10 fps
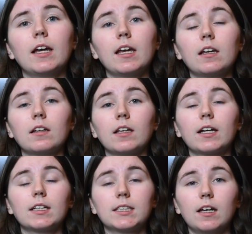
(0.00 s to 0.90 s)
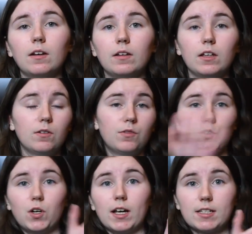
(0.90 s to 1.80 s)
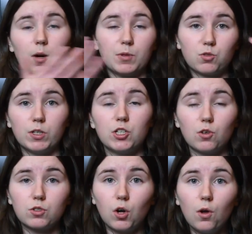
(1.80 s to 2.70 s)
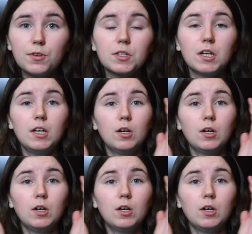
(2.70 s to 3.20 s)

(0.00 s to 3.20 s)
And, like I said, if you guys help us reach those goals,